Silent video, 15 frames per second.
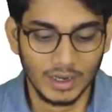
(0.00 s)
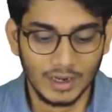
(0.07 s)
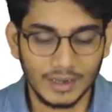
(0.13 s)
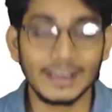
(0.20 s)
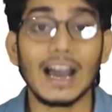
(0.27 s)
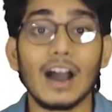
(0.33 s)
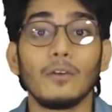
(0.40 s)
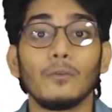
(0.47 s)

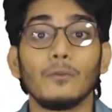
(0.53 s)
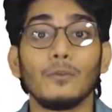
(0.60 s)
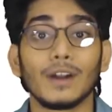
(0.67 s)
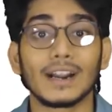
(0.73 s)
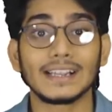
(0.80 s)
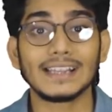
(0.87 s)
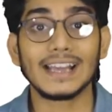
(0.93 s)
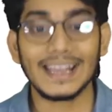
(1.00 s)
Now what
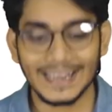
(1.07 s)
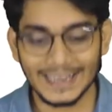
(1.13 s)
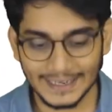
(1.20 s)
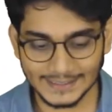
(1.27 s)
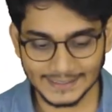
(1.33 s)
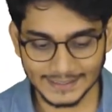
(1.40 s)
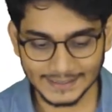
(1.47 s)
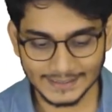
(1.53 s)
are the
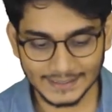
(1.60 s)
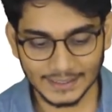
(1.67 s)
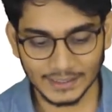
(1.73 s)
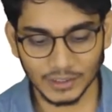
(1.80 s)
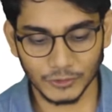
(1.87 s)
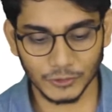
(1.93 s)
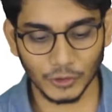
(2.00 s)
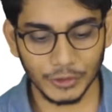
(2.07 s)
edges?
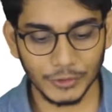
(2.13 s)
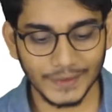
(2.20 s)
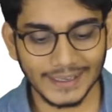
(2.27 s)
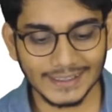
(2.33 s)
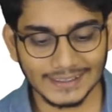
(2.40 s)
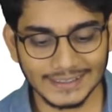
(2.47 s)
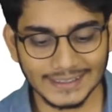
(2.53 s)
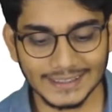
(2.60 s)
So you
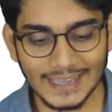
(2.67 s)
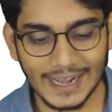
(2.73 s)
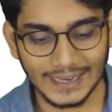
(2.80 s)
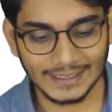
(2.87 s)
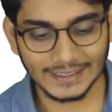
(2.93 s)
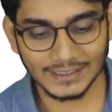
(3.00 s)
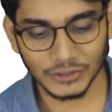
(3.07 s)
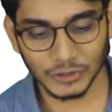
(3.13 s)
can see
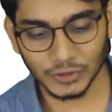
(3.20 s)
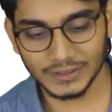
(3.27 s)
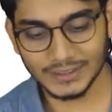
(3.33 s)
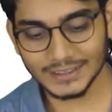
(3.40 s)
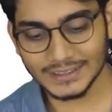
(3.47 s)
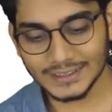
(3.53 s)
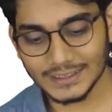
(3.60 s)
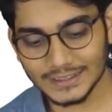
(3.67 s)
that, so
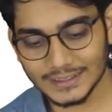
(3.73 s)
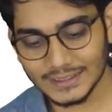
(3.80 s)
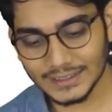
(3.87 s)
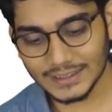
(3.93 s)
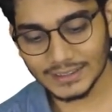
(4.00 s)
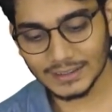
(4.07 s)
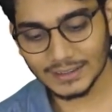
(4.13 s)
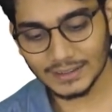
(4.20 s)
this is
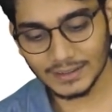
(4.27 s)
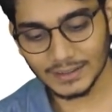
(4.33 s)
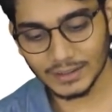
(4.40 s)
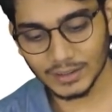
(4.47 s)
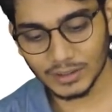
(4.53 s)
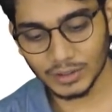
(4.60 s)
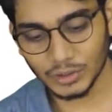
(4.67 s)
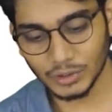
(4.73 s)
the
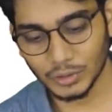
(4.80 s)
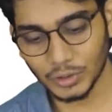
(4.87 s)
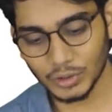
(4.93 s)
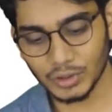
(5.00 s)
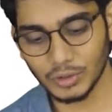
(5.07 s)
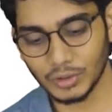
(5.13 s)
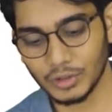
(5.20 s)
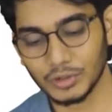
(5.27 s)
root
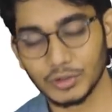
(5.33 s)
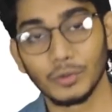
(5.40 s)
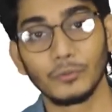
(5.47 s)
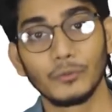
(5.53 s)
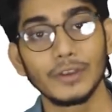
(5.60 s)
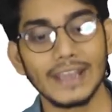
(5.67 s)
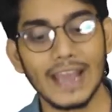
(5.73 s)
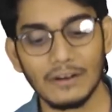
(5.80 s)
node. So
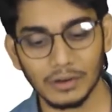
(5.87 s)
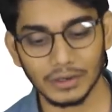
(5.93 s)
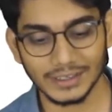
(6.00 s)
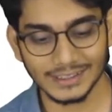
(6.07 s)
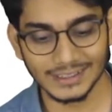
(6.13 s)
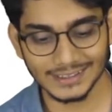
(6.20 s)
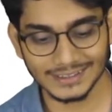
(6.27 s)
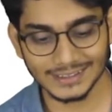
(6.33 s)
we have already
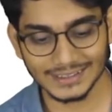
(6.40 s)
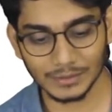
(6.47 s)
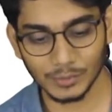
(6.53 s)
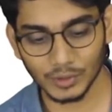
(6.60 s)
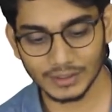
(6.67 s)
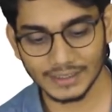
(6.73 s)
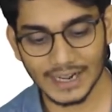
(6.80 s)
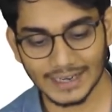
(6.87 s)
discussed
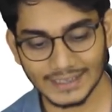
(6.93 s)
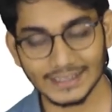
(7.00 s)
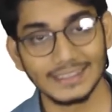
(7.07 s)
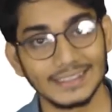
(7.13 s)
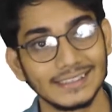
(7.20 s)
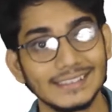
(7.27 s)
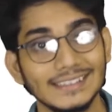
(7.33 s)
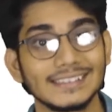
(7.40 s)
about that,
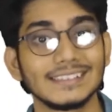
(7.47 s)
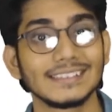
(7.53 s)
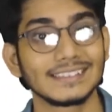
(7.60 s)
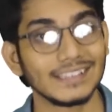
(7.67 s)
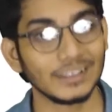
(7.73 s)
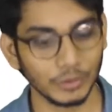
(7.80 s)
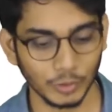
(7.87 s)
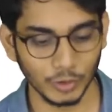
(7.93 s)
this is
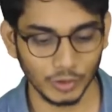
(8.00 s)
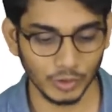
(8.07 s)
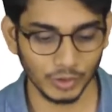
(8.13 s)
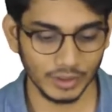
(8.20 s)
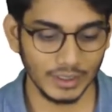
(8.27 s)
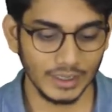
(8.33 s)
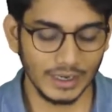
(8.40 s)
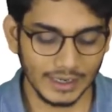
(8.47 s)
the root node.
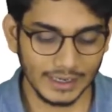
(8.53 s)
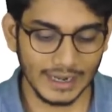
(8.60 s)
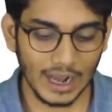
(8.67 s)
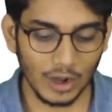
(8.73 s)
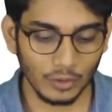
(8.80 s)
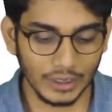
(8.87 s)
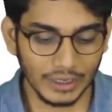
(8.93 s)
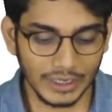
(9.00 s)

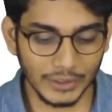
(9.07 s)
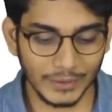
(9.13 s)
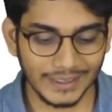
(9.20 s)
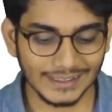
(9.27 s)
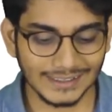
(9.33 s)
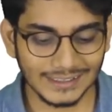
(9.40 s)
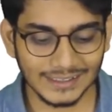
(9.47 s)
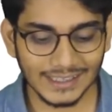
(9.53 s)
Now you
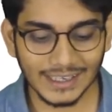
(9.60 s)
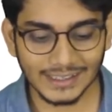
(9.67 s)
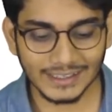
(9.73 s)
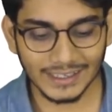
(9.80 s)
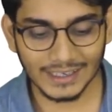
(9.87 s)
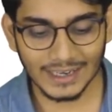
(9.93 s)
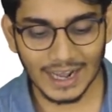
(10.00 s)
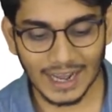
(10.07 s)
can see that
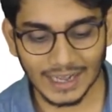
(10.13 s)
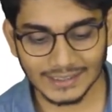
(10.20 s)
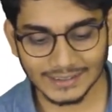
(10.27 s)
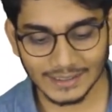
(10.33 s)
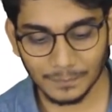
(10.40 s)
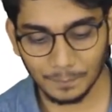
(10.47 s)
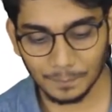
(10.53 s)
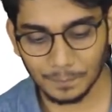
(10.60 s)
there are
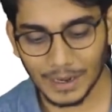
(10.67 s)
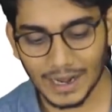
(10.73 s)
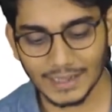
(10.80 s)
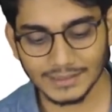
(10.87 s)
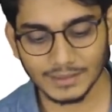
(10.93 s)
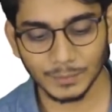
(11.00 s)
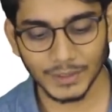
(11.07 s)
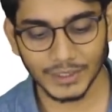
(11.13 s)
some
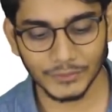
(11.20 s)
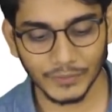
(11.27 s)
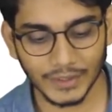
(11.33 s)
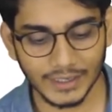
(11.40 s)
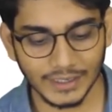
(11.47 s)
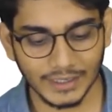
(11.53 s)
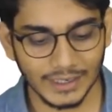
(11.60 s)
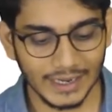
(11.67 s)
paths
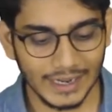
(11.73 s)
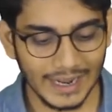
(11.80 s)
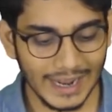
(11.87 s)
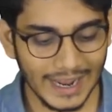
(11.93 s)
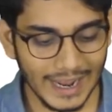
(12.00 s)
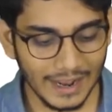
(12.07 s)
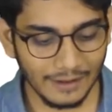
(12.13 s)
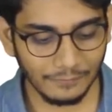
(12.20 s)
between
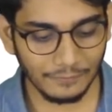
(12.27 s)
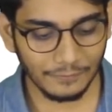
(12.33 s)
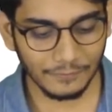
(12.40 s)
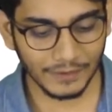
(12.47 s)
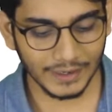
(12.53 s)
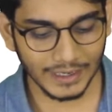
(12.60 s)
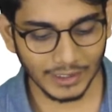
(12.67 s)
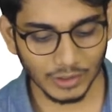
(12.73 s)

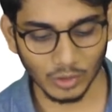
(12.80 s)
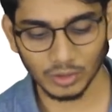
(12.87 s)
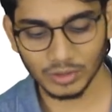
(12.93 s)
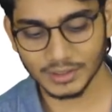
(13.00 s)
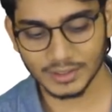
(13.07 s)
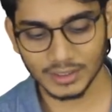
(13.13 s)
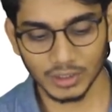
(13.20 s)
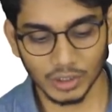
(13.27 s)
every
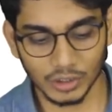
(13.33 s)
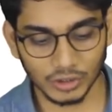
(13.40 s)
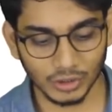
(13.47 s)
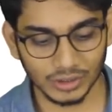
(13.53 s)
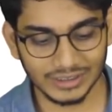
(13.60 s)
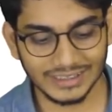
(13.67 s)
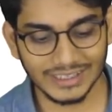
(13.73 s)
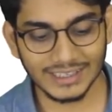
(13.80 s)
nodes. So
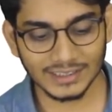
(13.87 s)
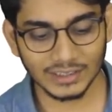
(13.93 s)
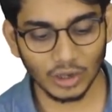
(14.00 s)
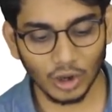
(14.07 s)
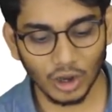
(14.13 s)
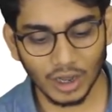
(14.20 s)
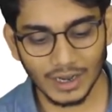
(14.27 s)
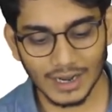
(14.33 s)
these
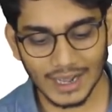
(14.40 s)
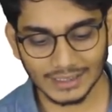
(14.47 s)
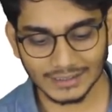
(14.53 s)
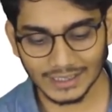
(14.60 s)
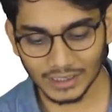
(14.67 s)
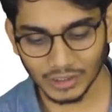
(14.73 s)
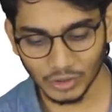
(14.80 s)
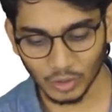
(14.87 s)
all are
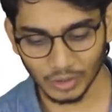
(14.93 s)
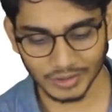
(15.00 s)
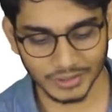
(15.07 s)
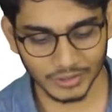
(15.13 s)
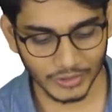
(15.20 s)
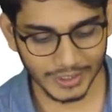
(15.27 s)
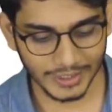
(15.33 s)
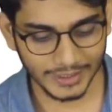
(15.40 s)
the nodes,
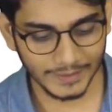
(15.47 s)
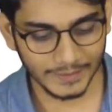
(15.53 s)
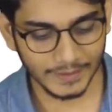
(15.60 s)
okay.